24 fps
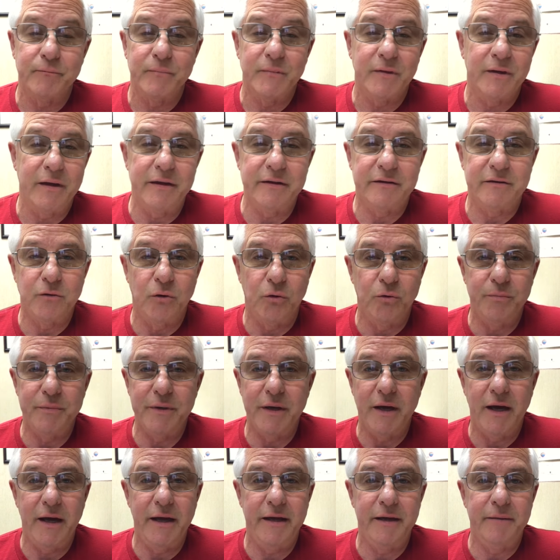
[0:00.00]
they told me
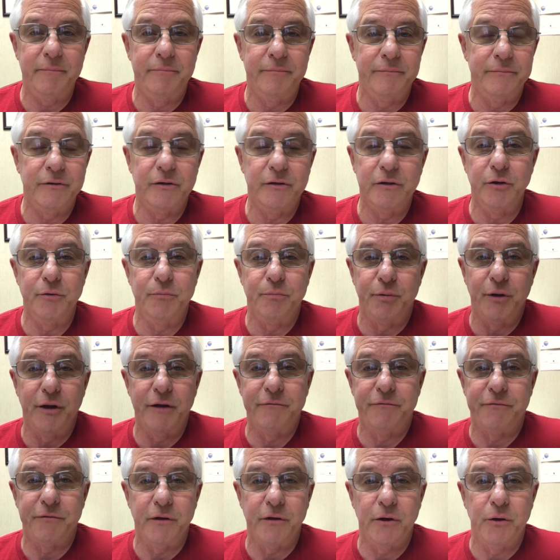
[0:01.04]
I had good
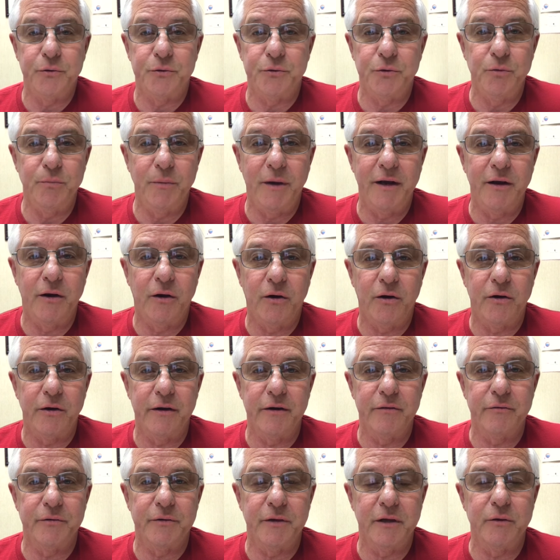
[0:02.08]
blood flow through my heart.
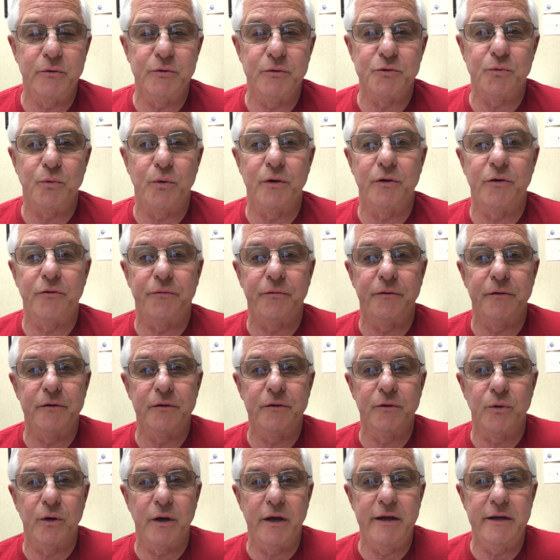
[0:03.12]
Everything was wonderful
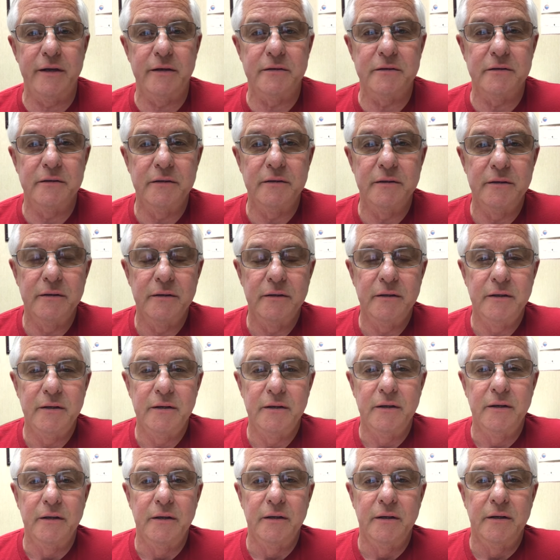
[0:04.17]
and great.
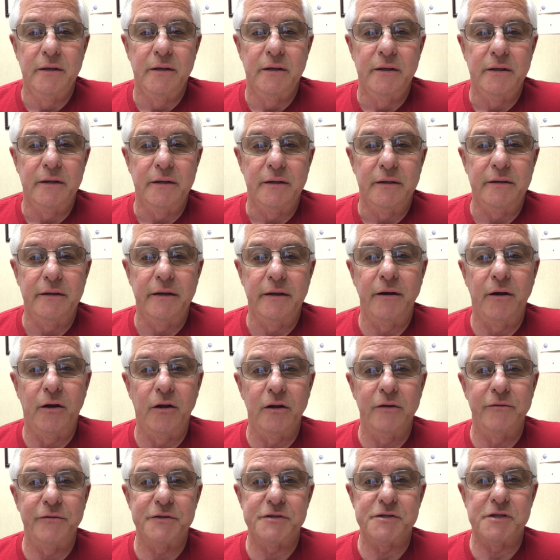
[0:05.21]
Then
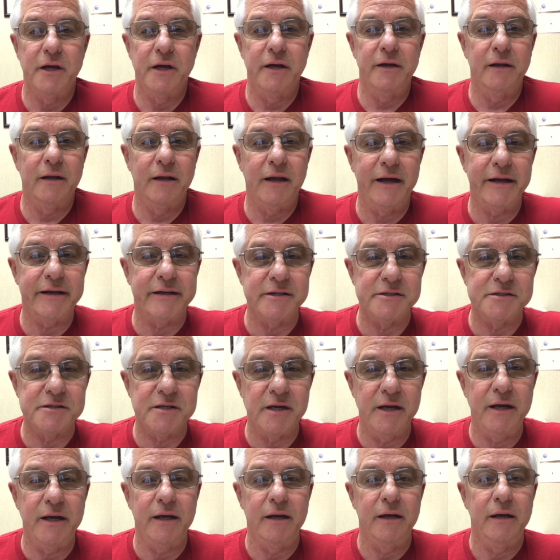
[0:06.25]
all of a sudden, like I
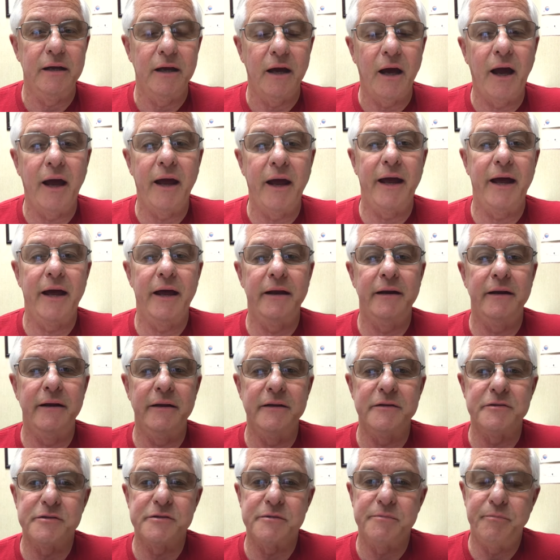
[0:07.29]
say, I had
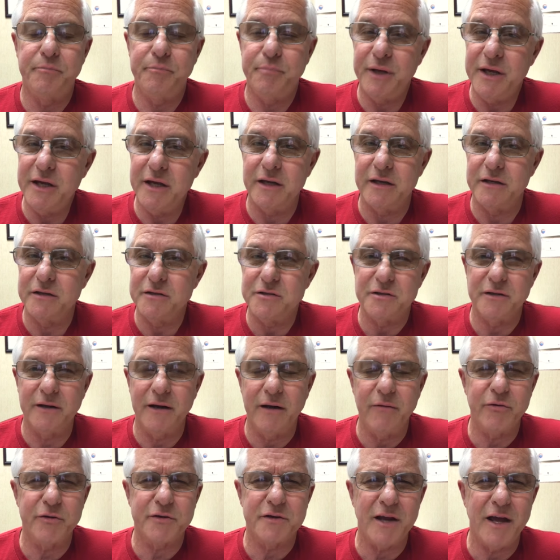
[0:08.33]
this pinch, and
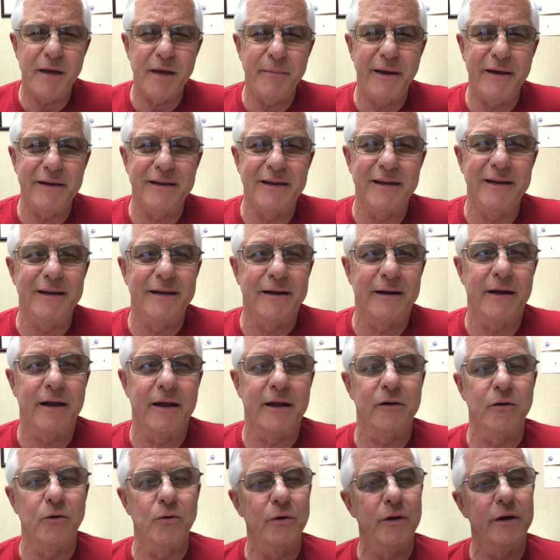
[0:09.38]
every time I'd get it,
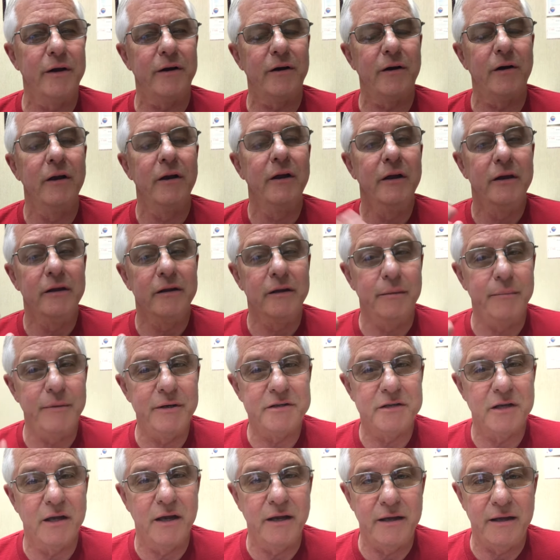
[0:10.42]
I'd go in there. Let me
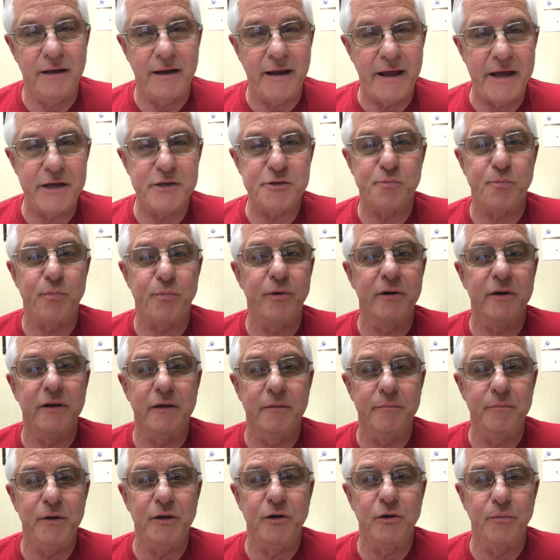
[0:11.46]
tell you, an aspirin
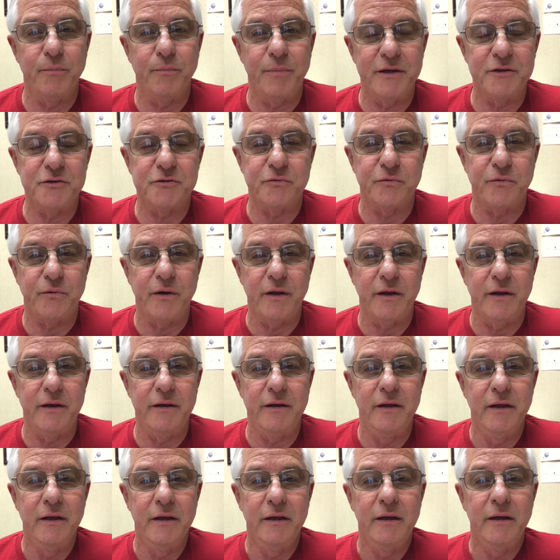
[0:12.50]
can be your best friend.
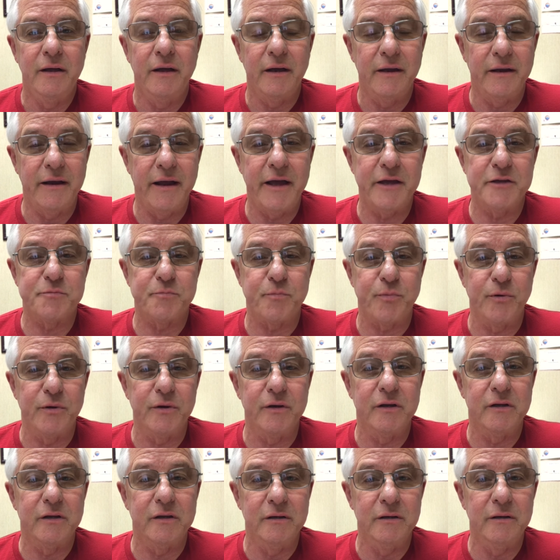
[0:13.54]
An
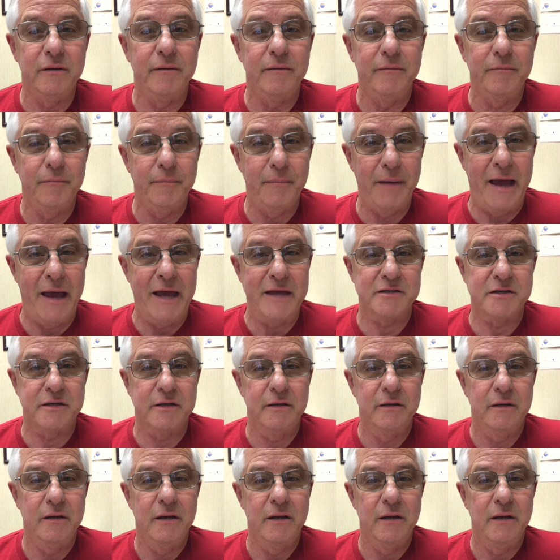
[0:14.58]
aspirin can mask